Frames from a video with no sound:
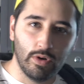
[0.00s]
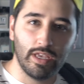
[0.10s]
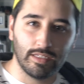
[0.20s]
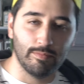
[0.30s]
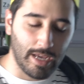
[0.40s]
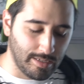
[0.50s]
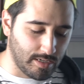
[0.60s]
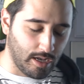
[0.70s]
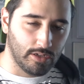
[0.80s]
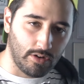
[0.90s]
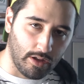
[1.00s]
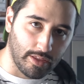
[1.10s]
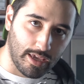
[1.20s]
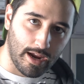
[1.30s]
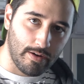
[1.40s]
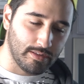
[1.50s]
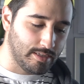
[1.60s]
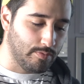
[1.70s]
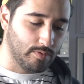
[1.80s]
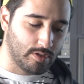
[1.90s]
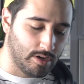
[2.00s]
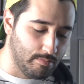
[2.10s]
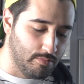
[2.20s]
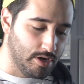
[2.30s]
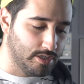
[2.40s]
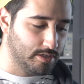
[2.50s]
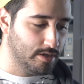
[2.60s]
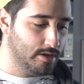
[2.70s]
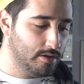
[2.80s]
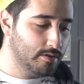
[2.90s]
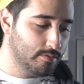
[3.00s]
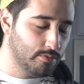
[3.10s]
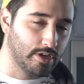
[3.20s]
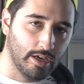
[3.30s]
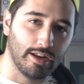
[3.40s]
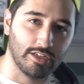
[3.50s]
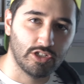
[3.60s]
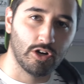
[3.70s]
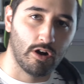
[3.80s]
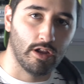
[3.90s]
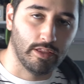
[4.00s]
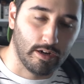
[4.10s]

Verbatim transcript: we'll get some nice color on the carrots. They won't turn to mush. We'll get a nice char on